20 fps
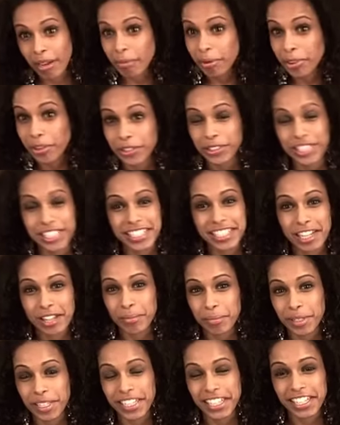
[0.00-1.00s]
My mother didn't
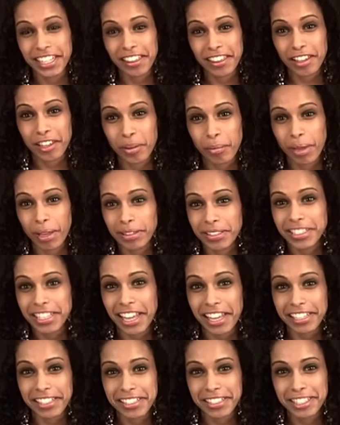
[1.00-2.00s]
tell me anything about
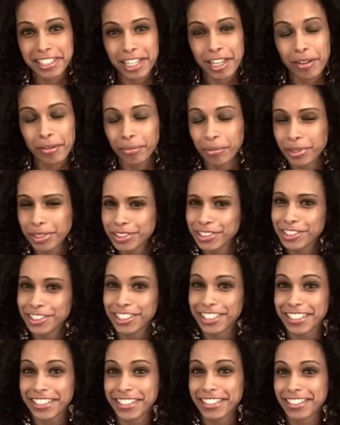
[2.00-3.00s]
sex. It
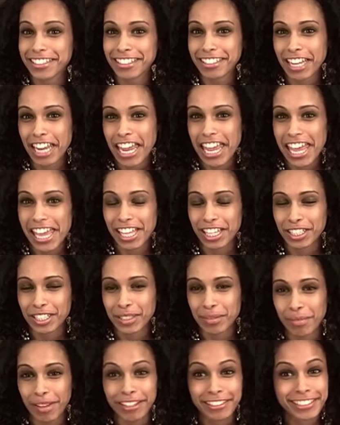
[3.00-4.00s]
was just
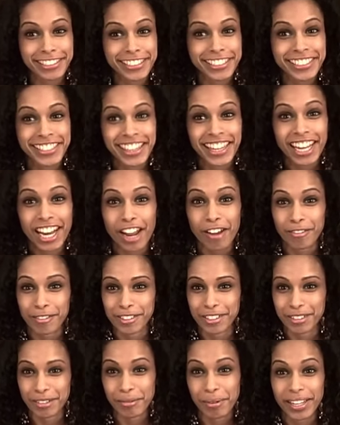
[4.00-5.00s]
expected that I
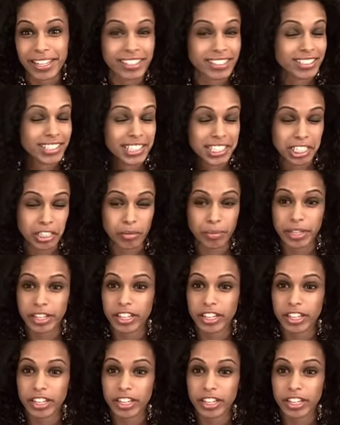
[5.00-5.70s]
was gonna wait till